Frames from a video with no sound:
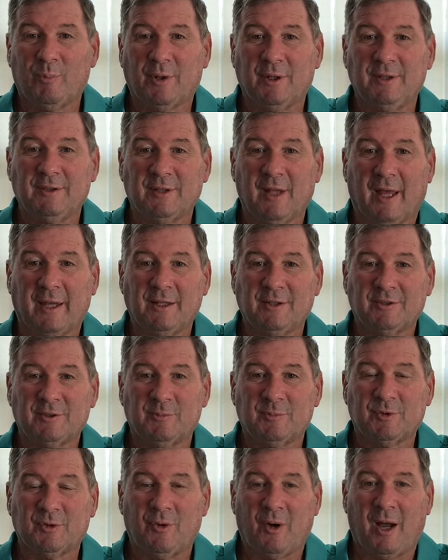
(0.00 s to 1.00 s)
please like and
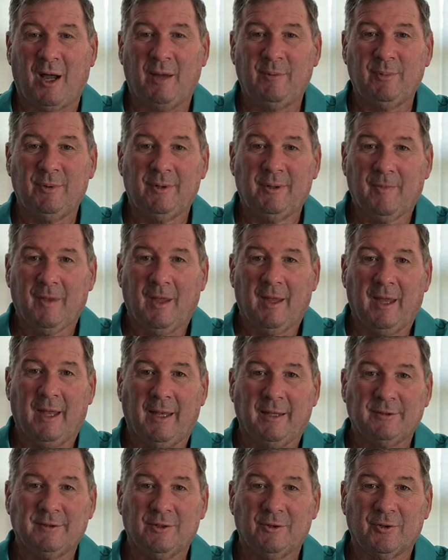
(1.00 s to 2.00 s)
subscribe.
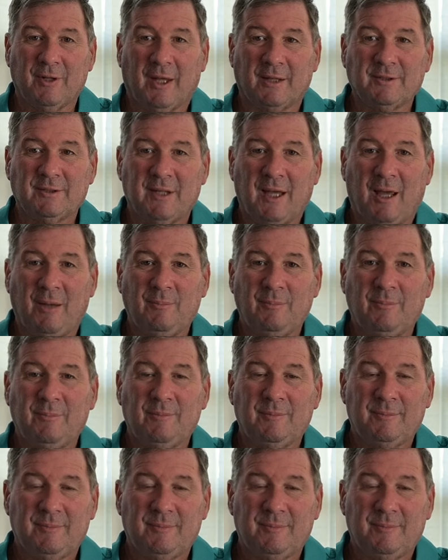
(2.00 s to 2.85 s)
Until next time,